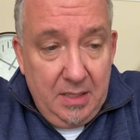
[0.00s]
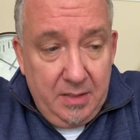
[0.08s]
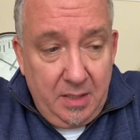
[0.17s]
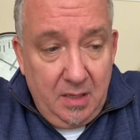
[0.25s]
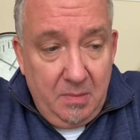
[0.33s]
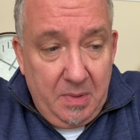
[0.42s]

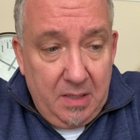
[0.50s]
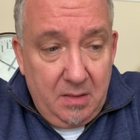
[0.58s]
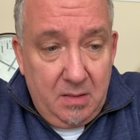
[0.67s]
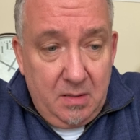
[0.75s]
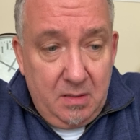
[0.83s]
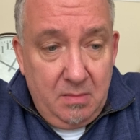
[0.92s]

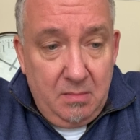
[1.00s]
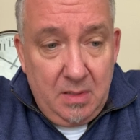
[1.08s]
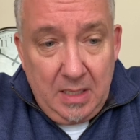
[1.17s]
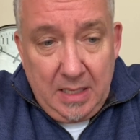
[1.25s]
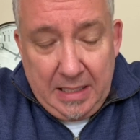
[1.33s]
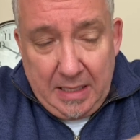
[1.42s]
turbots,
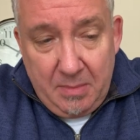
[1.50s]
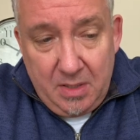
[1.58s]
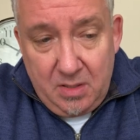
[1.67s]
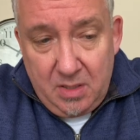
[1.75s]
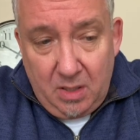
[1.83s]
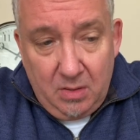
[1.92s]
lemon
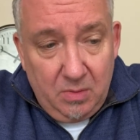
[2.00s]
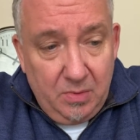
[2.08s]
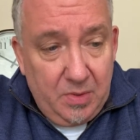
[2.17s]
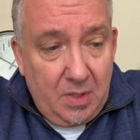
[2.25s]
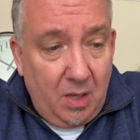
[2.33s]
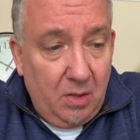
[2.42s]

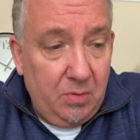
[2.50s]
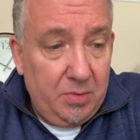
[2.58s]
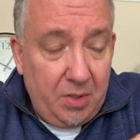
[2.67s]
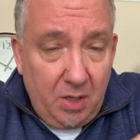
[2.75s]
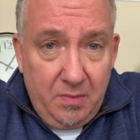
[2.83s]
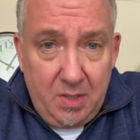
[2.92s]
soles, whole
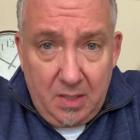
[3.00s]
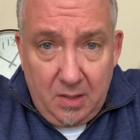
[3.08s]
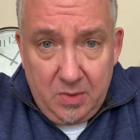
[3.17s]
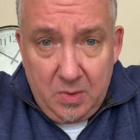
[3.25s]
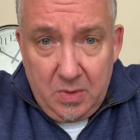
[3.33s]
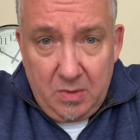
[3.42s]
Dover
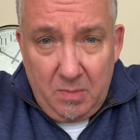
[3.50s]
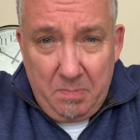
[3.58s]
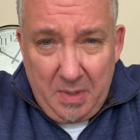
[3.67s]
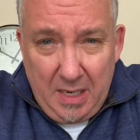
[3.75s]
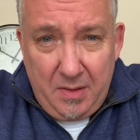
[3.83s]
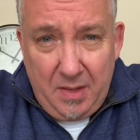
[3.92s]
soles, which were a
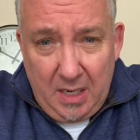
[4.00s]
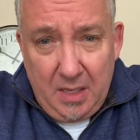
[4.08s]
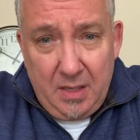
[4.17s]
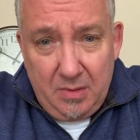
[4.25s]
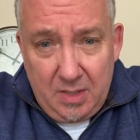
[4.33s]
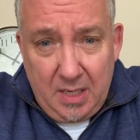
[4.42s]
big thing in
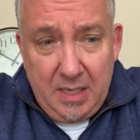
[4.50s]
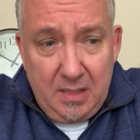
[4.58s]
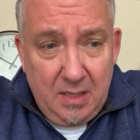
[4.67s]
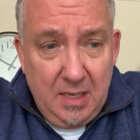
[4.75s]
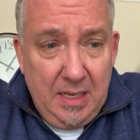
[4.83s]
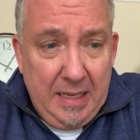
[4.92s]
those
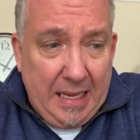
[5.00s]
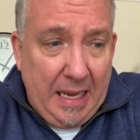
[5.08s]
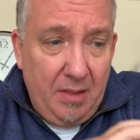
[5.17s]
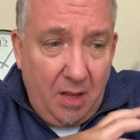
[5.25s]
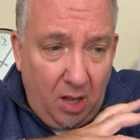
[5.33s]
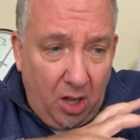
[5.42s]
days,
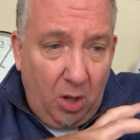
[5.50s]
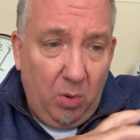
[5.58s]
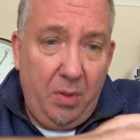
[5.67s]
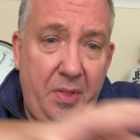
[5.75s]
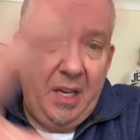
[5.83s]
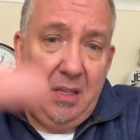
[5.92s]
getting the
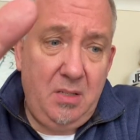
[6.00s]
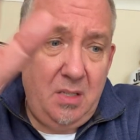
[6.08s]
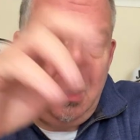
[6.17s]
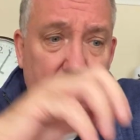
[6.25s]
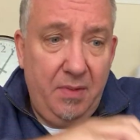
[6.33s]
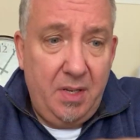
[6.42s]
whole thing
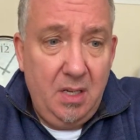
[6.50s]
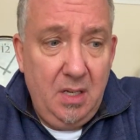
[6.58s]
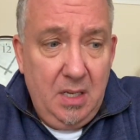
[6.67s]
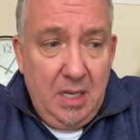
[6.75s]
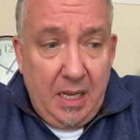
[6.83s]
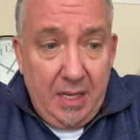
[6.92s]
served.
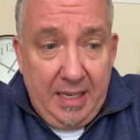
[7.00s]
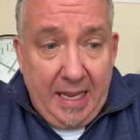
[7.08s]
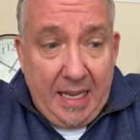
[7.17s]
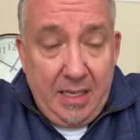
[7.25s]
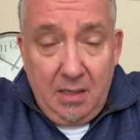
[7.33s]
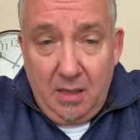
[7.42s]
And
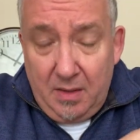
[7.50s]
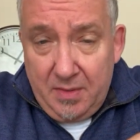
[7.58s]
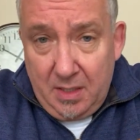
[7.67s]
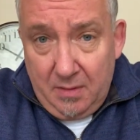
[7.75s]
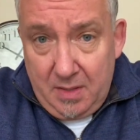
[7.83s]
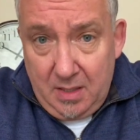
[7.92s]
again, a lot of
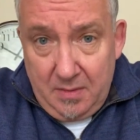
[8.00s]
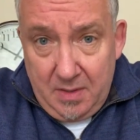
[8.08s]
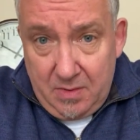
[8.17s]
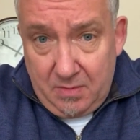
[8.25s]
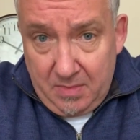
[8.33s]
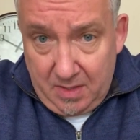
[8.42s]

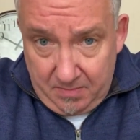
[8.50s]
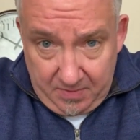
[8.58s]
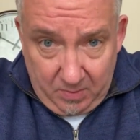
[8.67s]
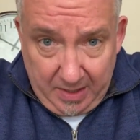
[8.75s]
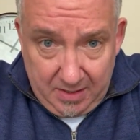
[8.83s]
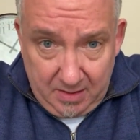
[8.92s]
self-service from the
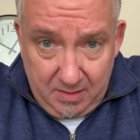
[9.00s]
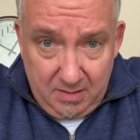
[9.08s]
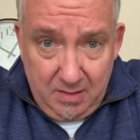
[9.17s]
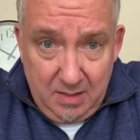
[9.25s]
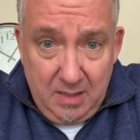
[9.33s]
waiters.